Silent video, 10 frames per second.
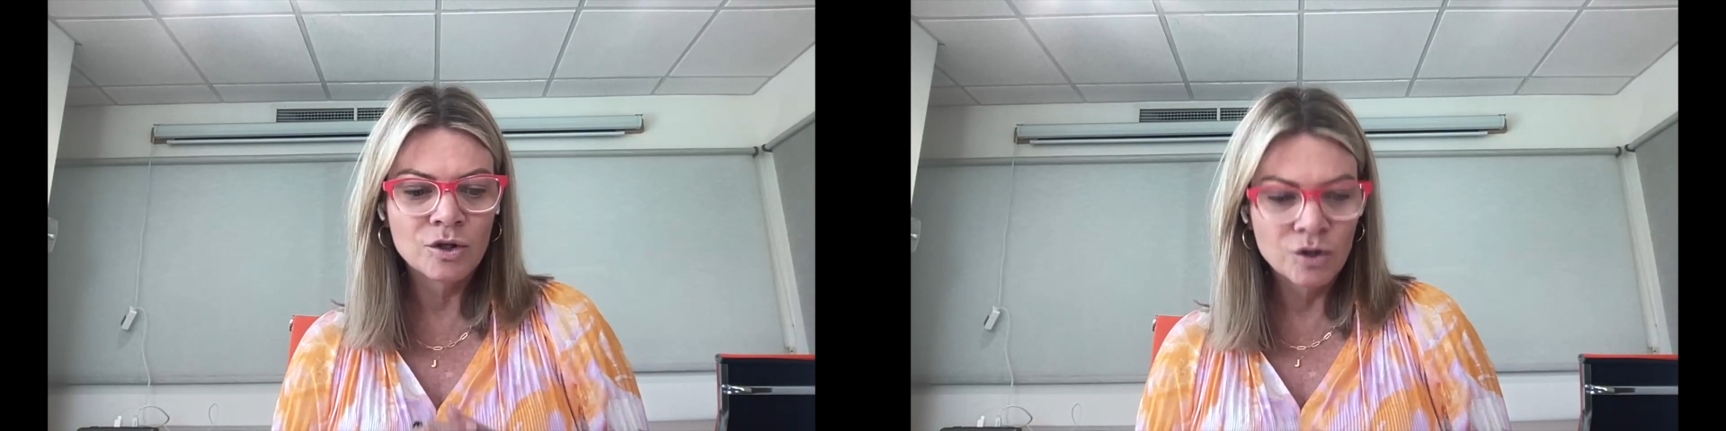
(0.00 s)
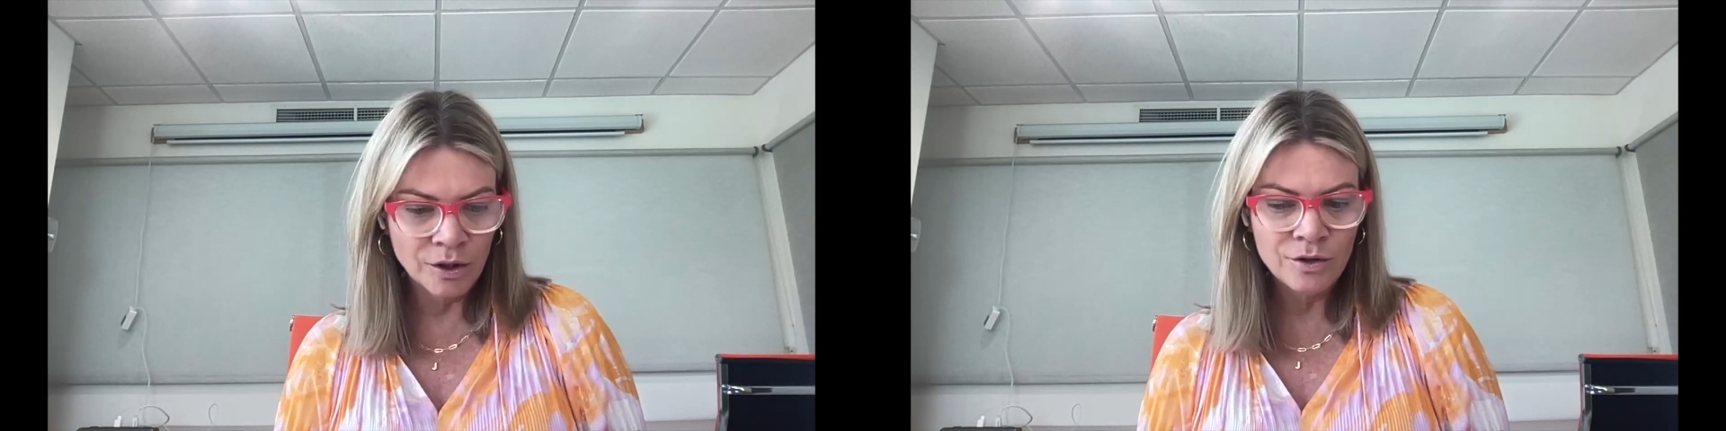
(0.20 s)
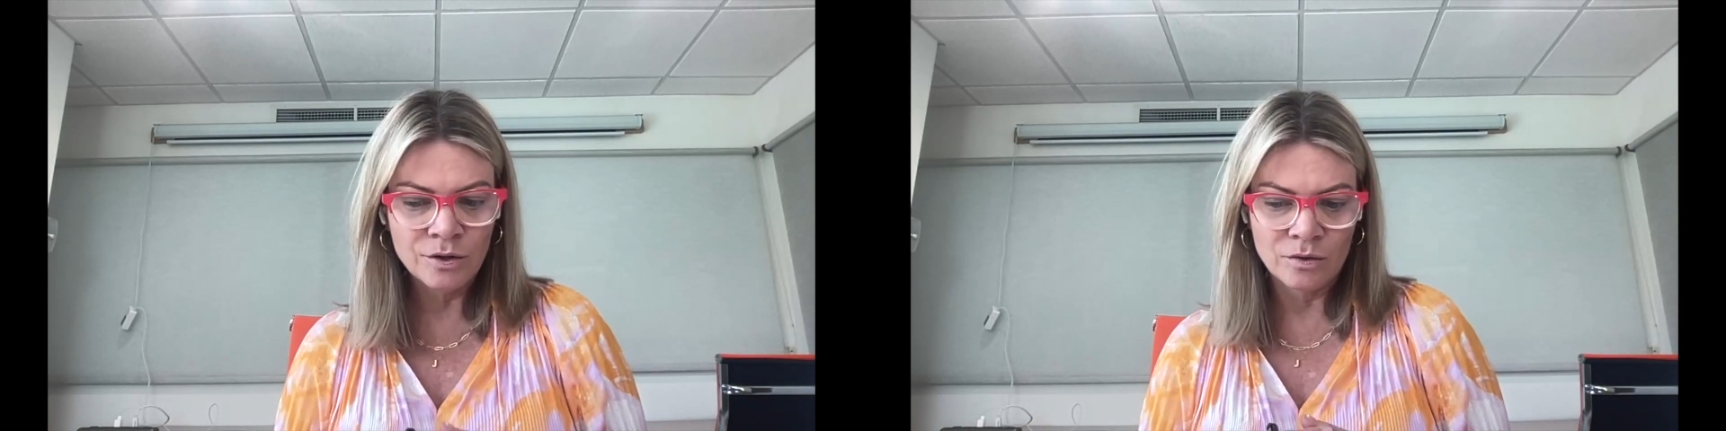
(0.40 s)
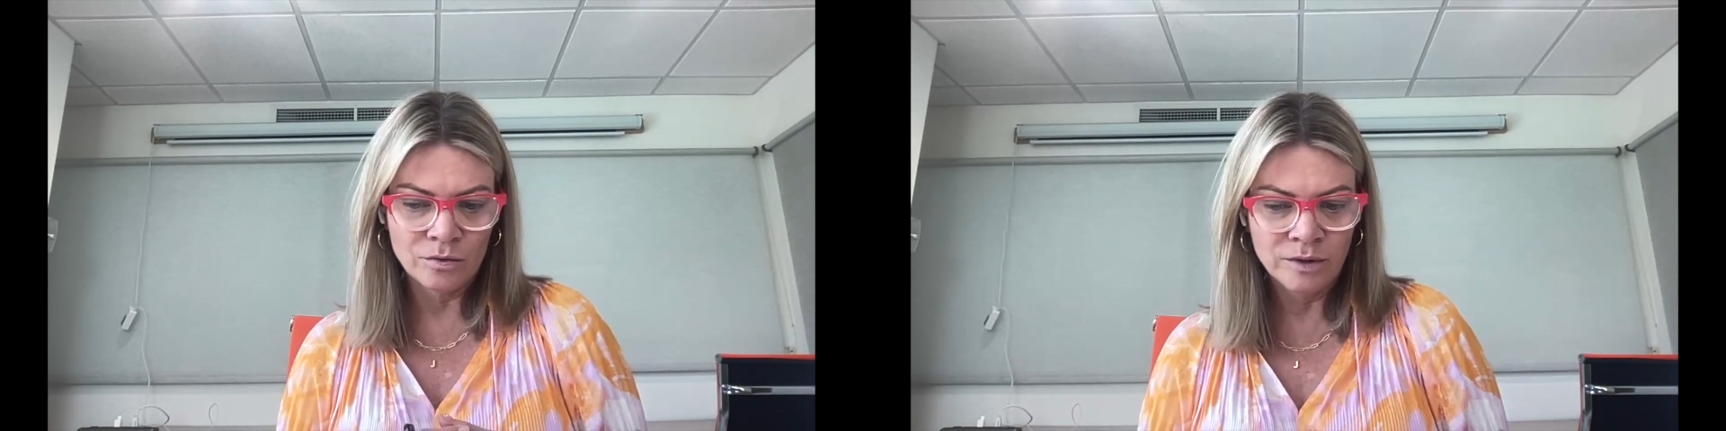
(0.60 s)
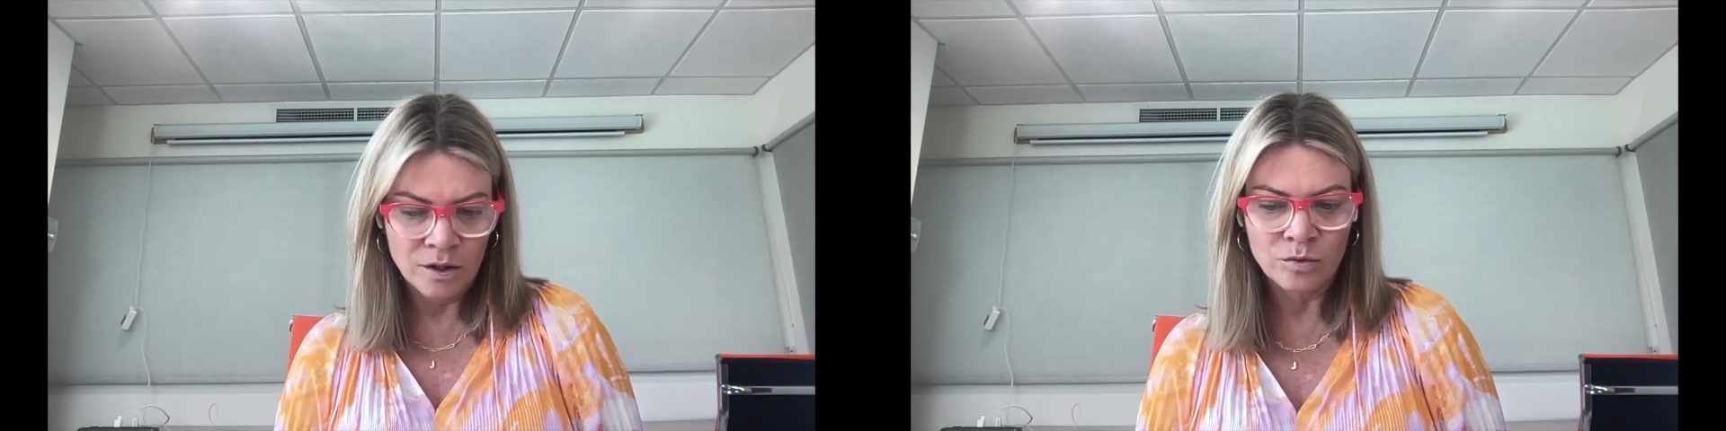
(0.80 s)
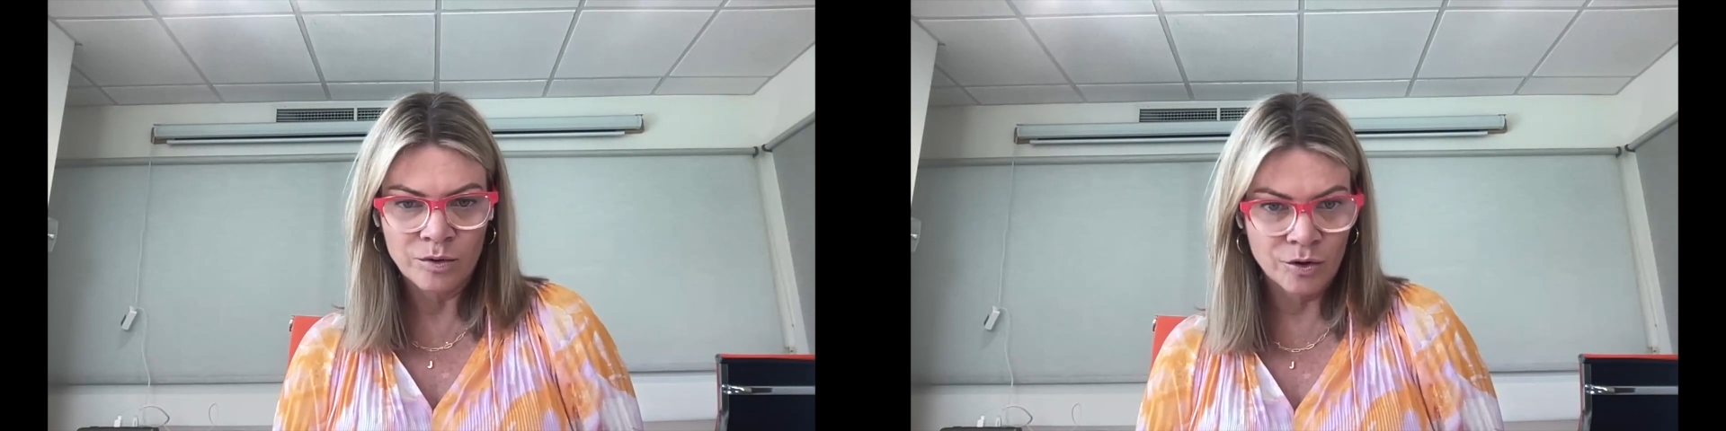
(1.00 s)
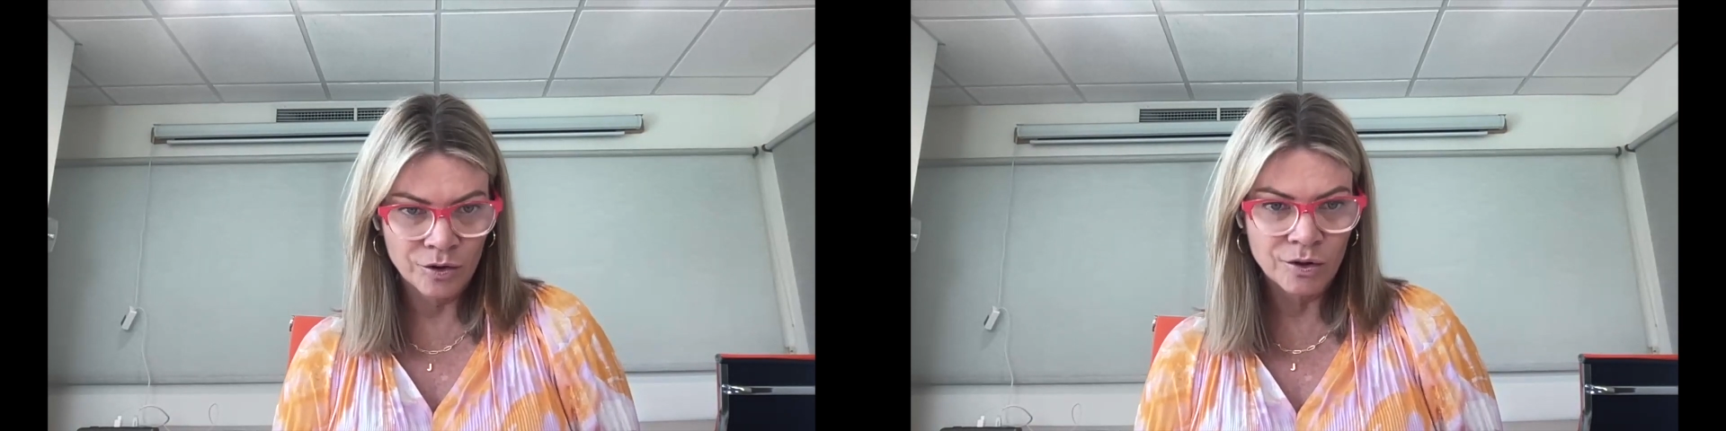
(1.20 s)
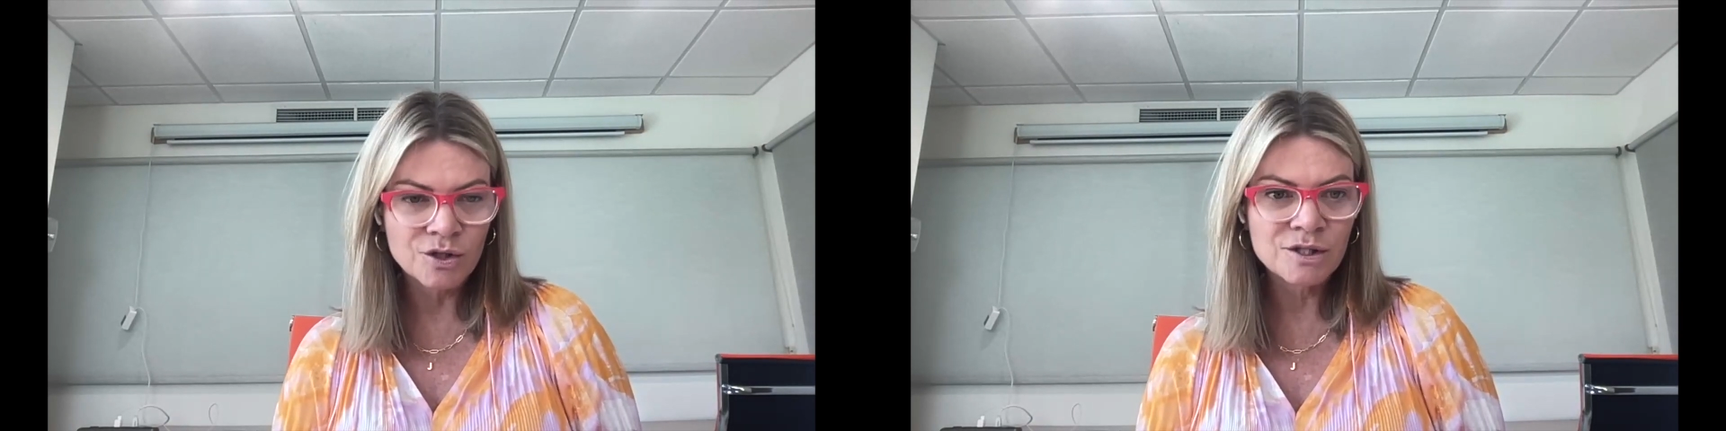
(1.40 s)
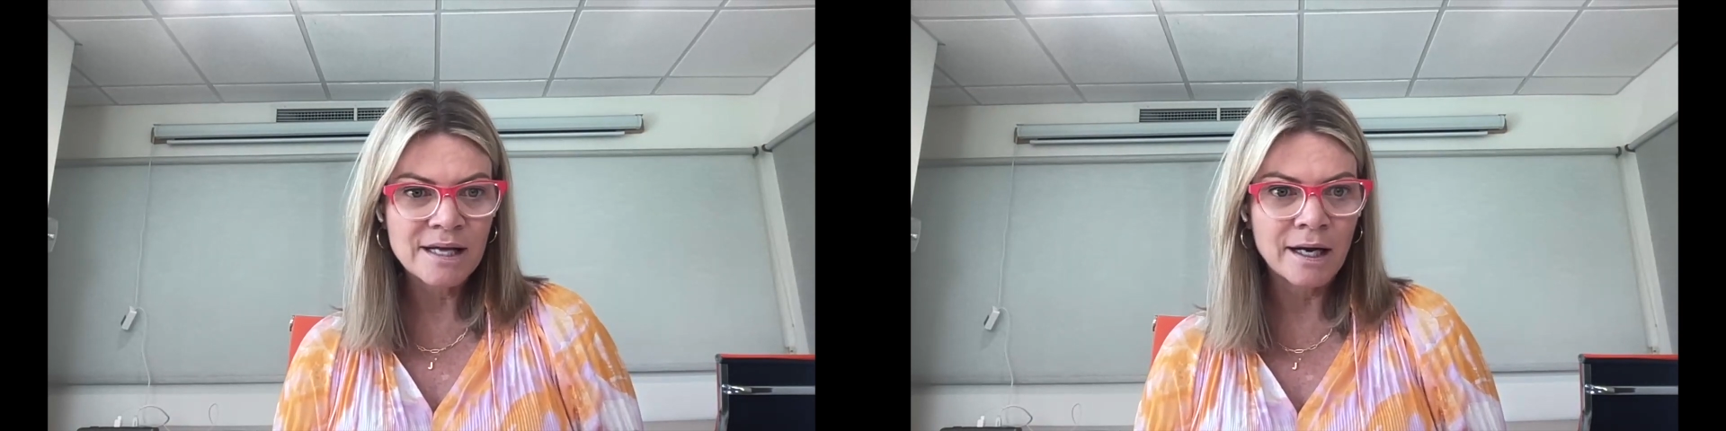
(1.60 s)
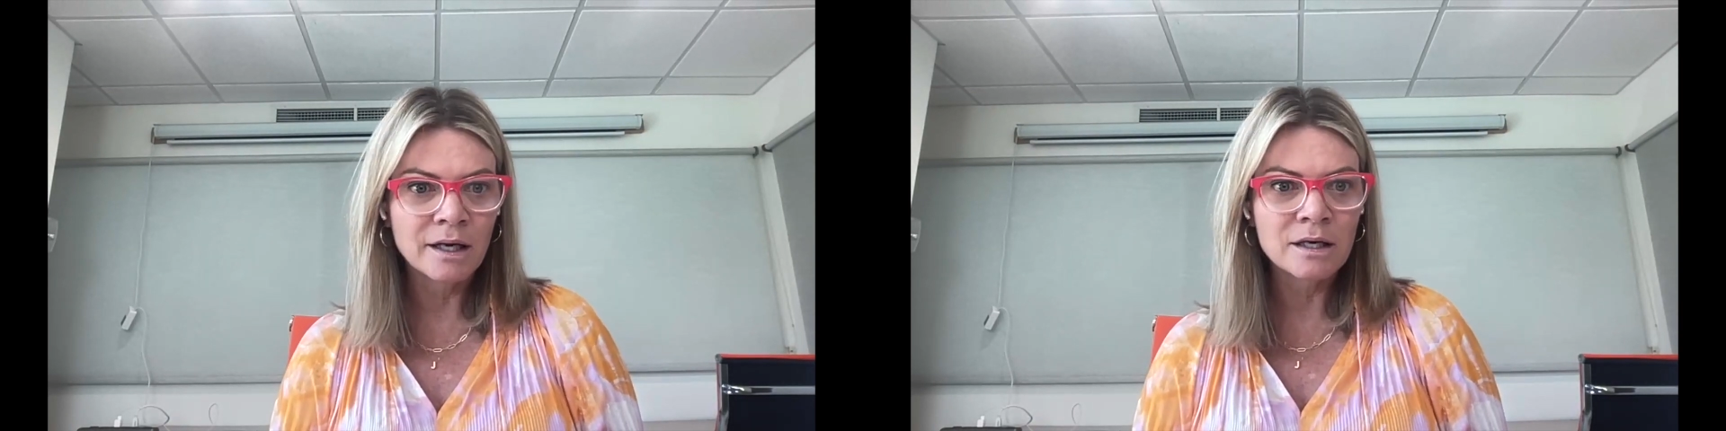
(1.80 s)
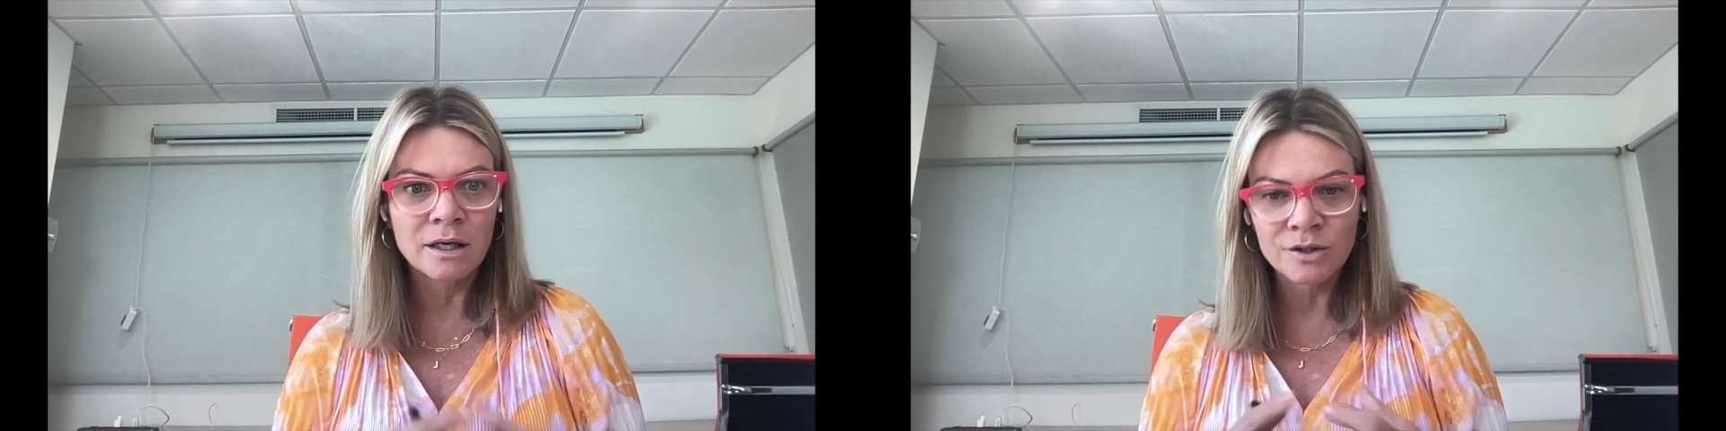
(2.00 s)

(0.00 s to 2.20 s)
good legal recruiters that